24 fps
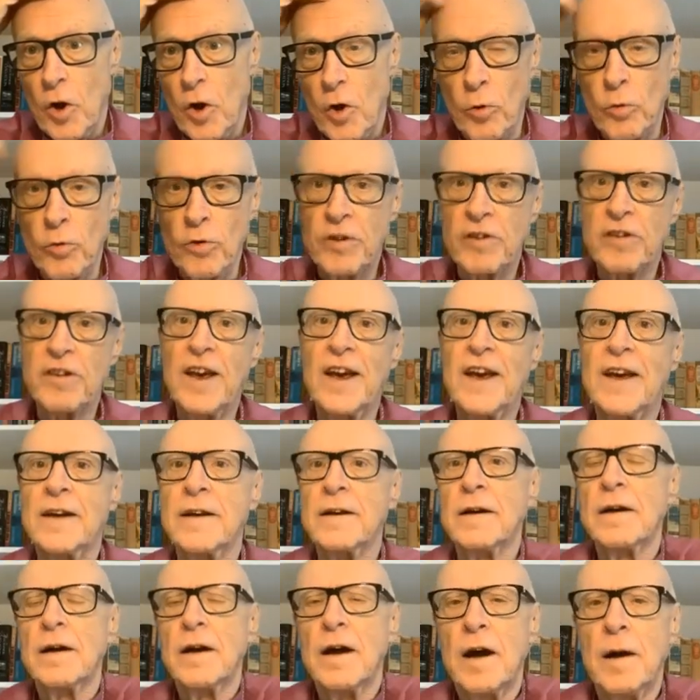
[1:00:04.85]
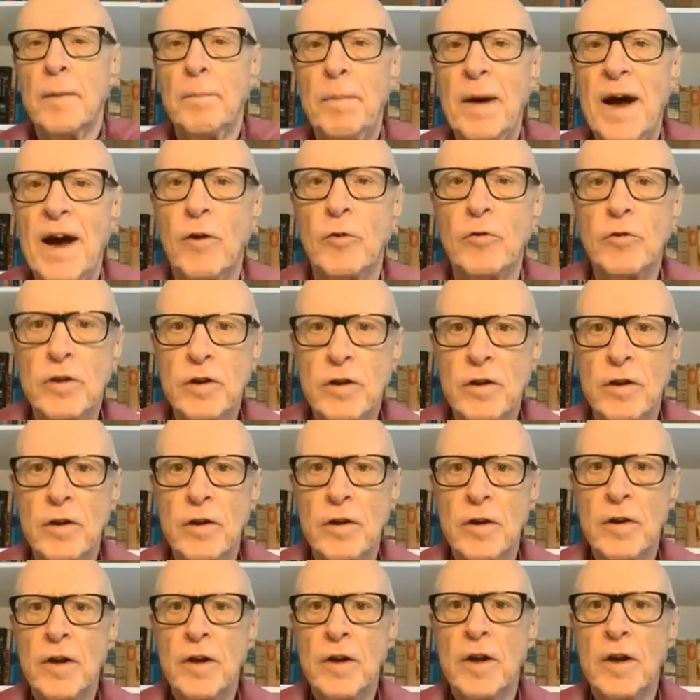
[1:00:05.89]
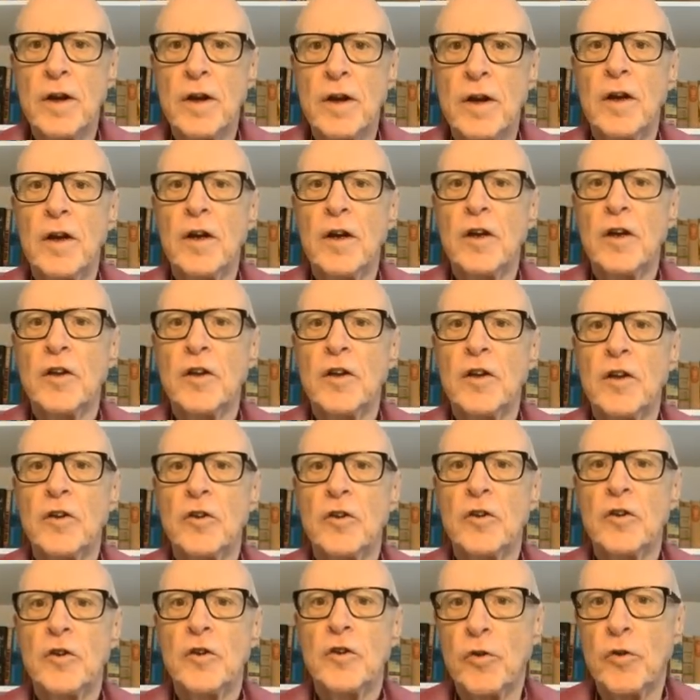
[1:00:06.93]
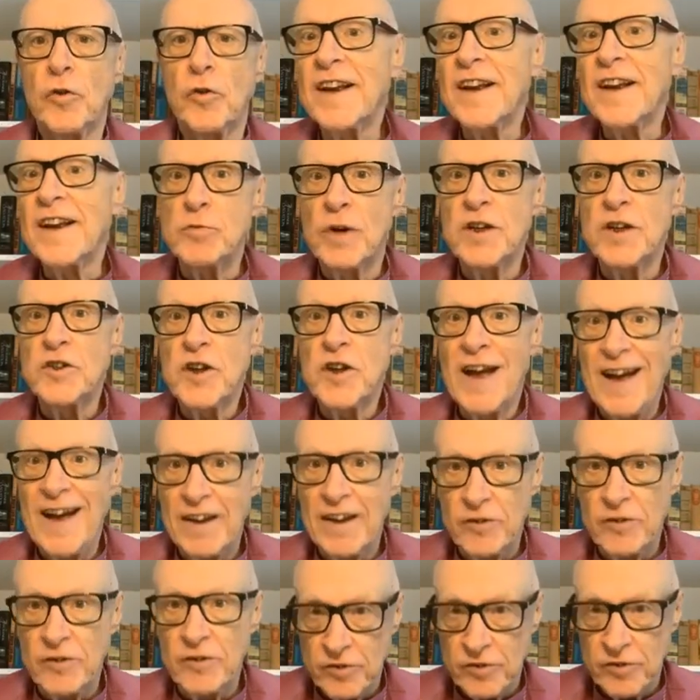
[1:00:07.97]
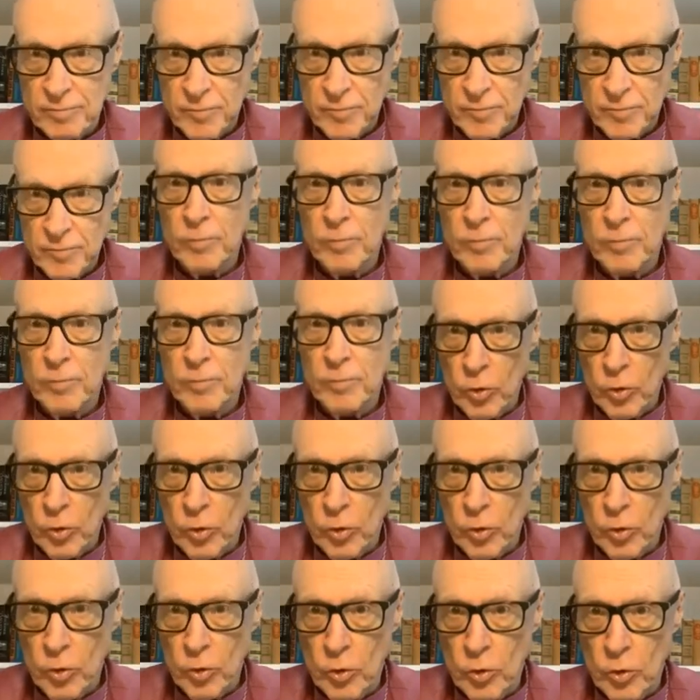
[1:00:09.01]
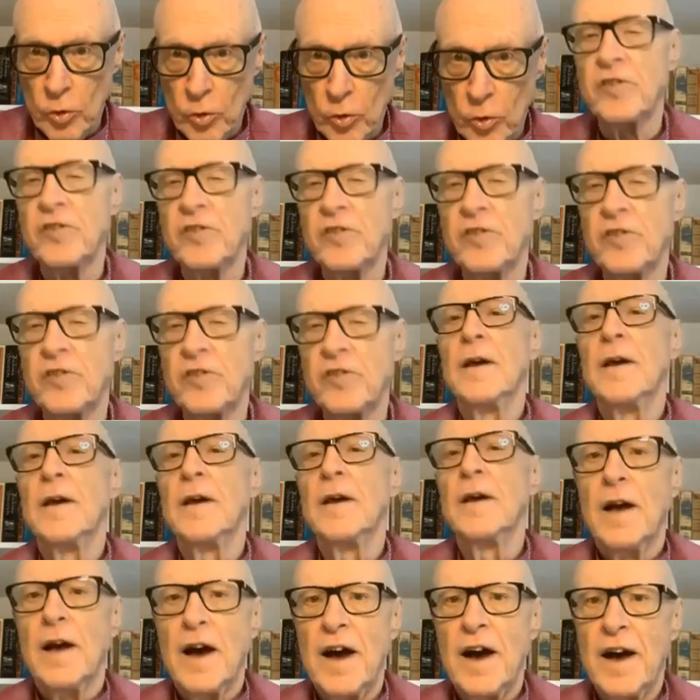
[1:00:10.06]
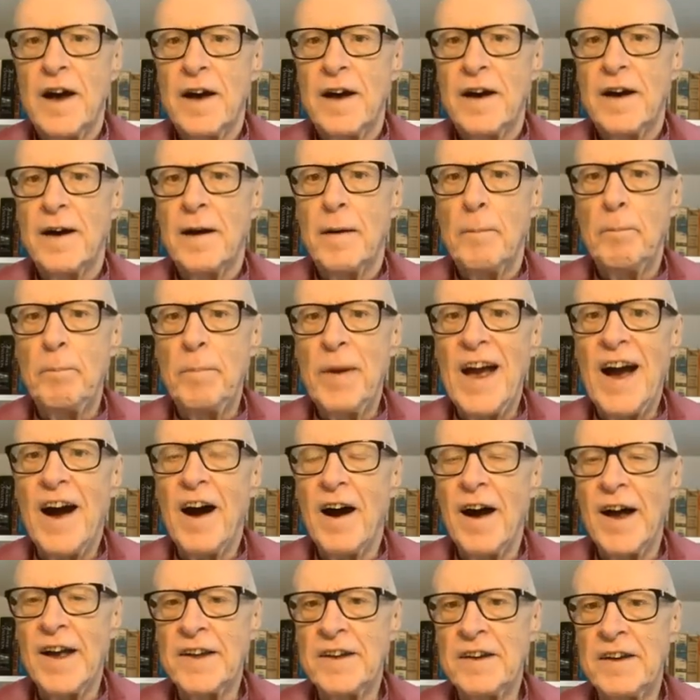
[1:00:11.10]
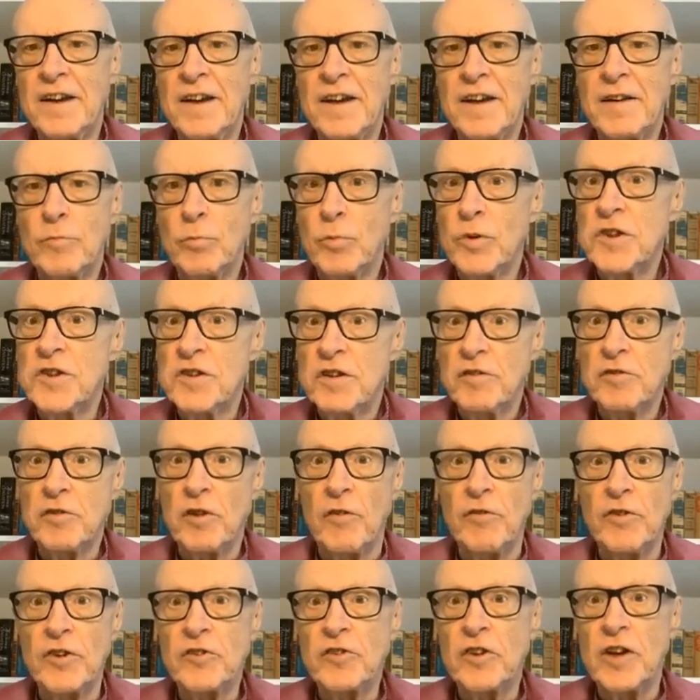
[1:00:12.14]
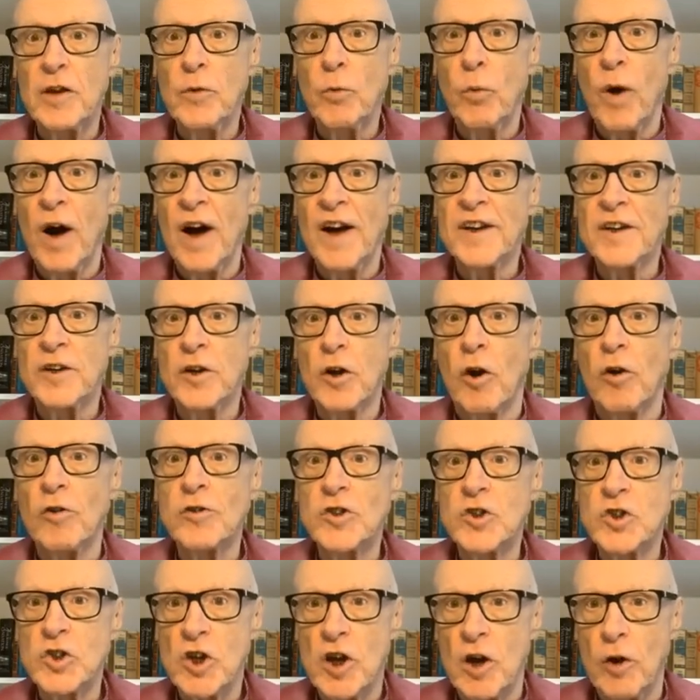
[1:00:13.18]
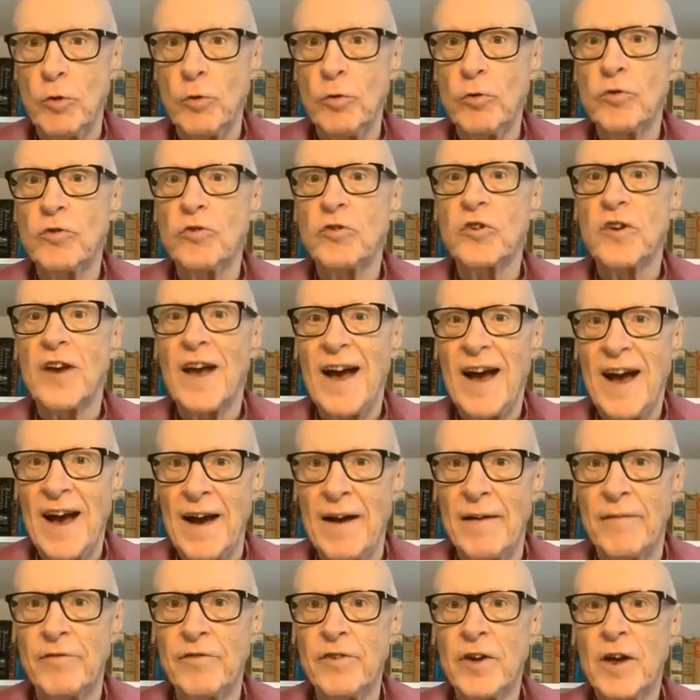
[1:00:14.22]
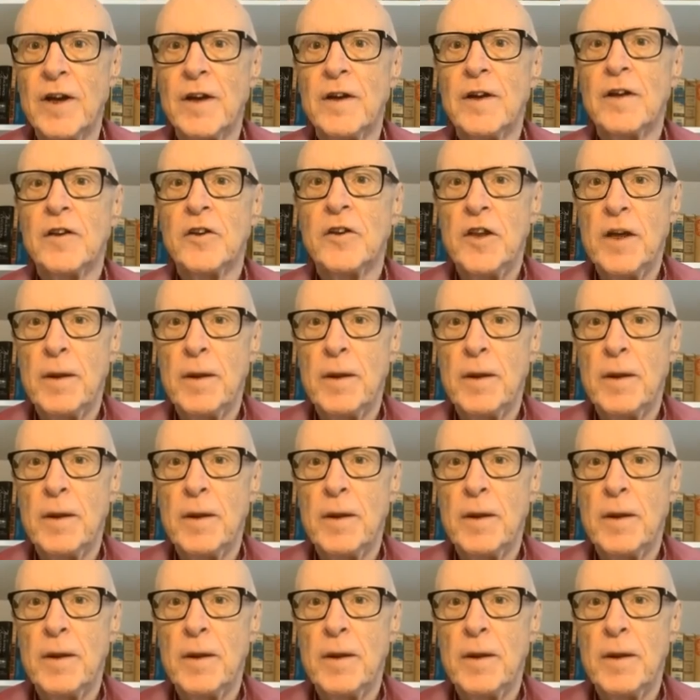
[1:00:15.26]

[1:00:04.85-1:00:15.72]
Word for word: This whole thing about the Greek language, which has all this uh, behind it, which is obviously why God chose to have